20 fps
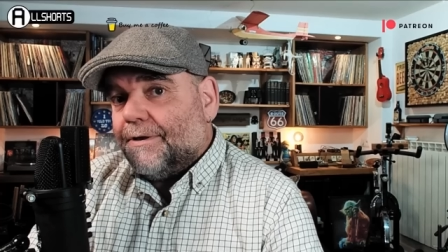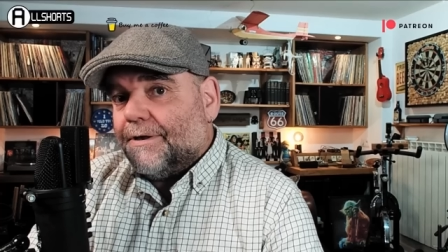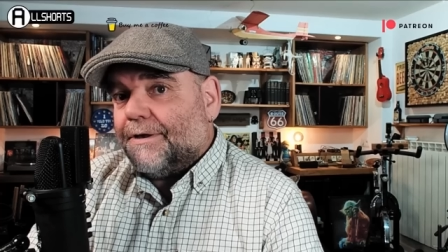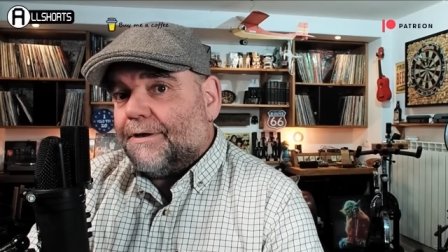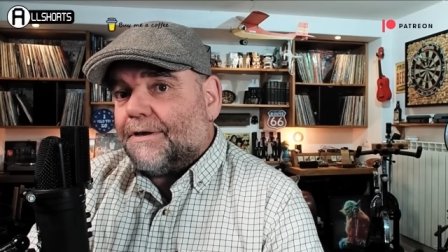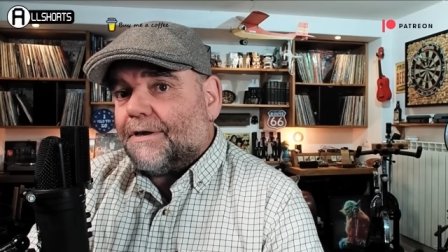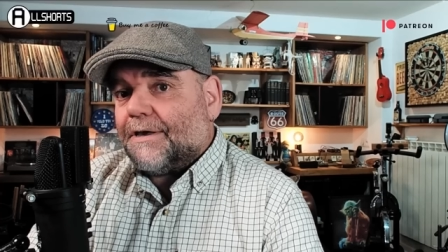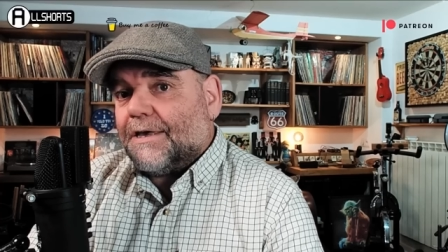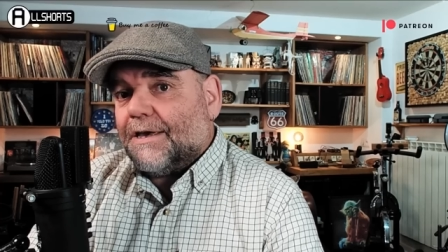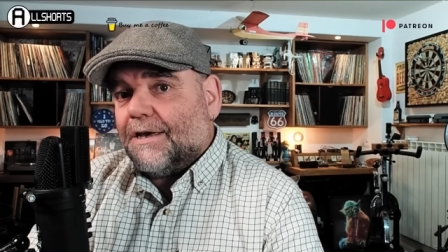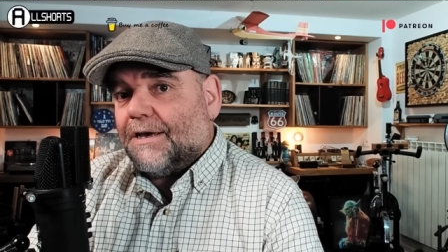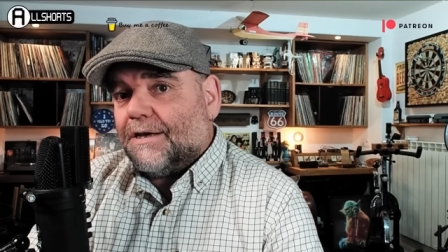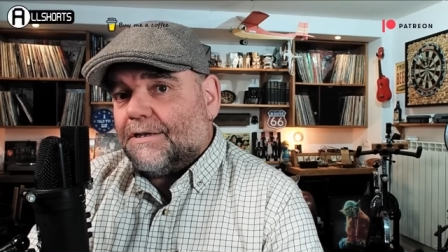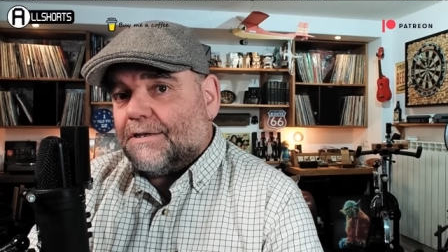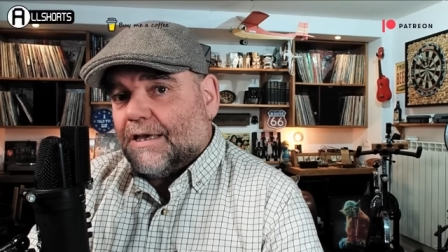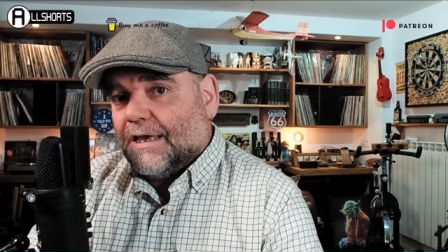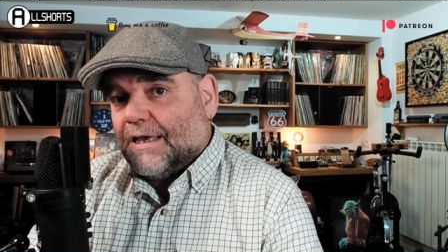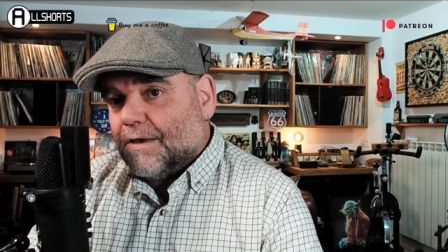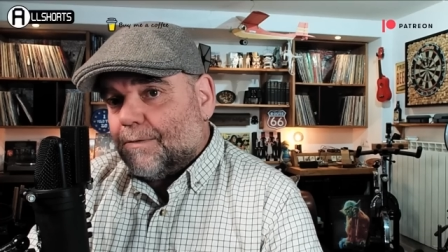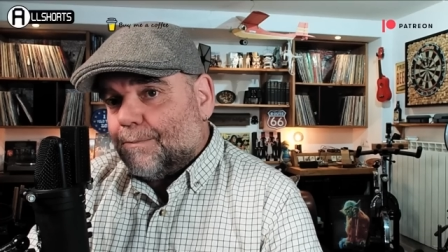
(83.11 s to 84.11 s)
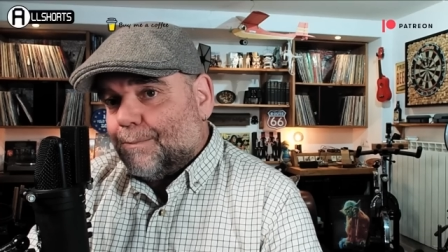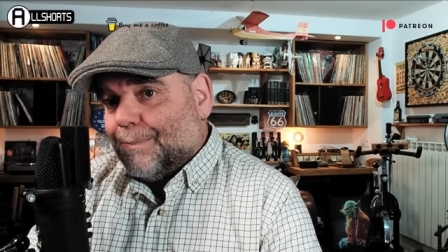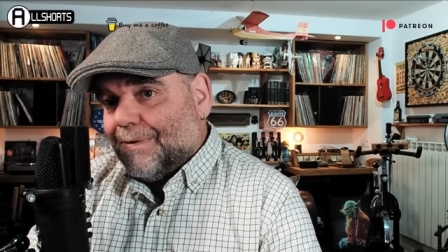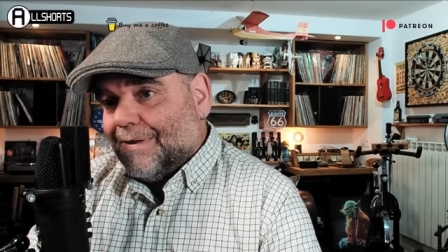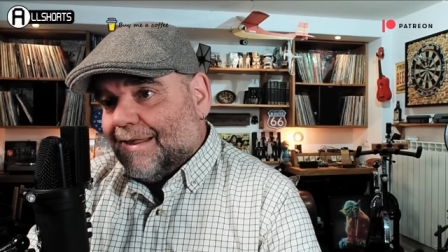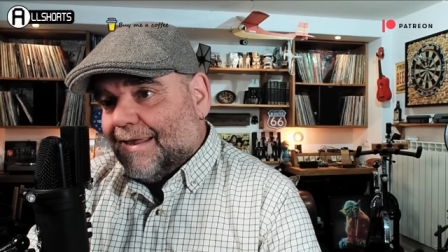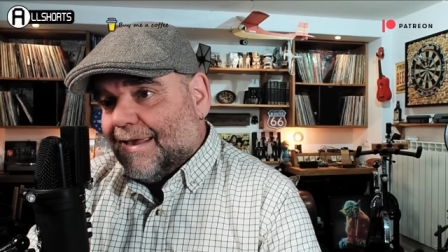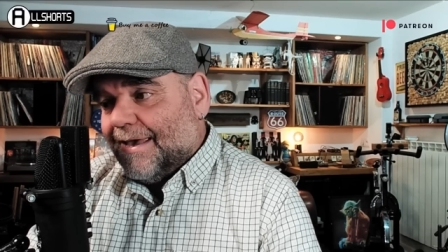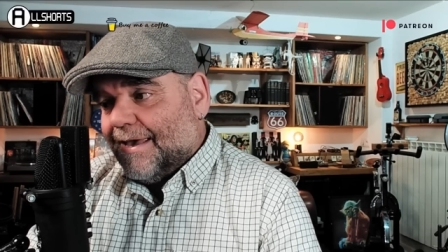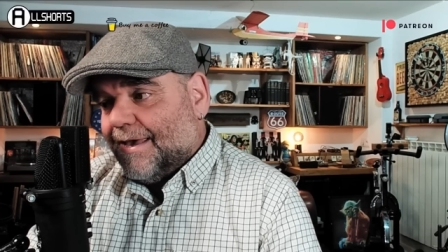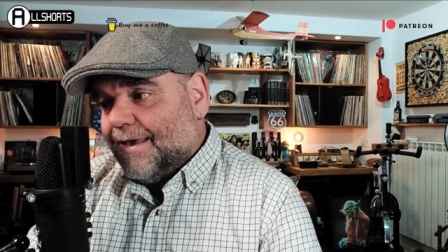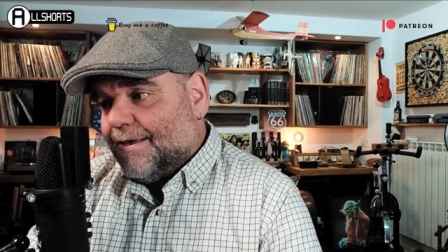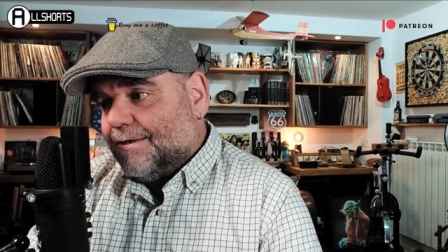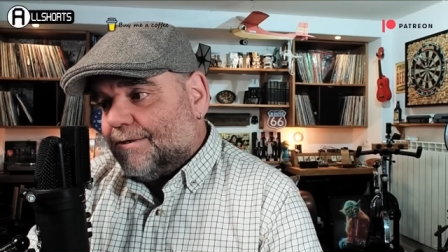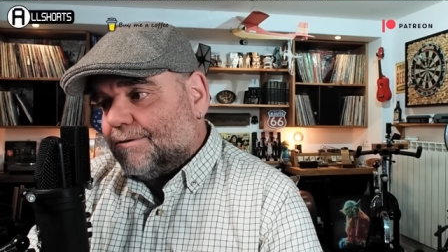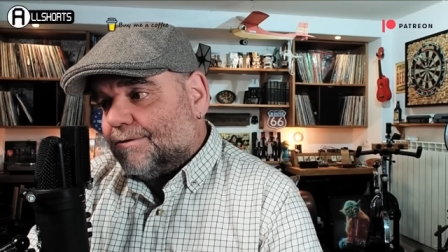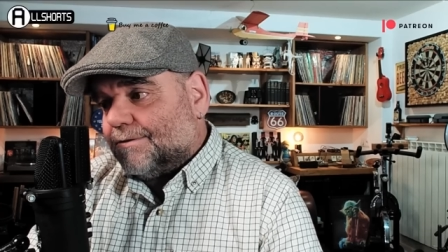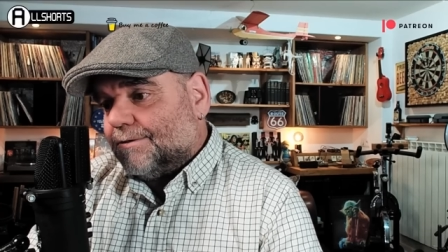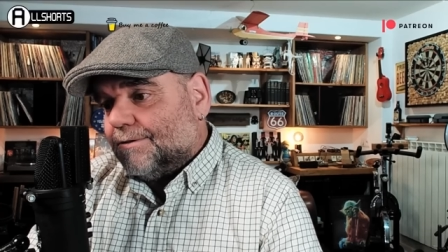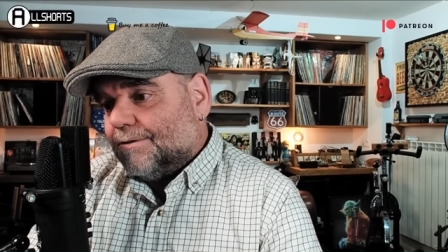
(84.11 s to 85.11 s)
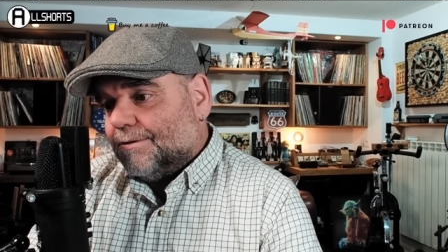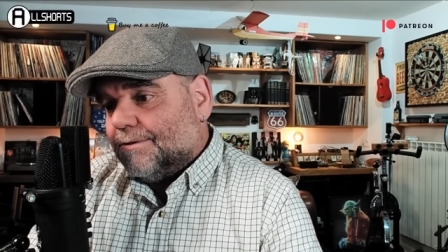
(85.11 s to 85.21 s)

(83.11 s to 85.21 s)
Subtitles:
a cunning plan.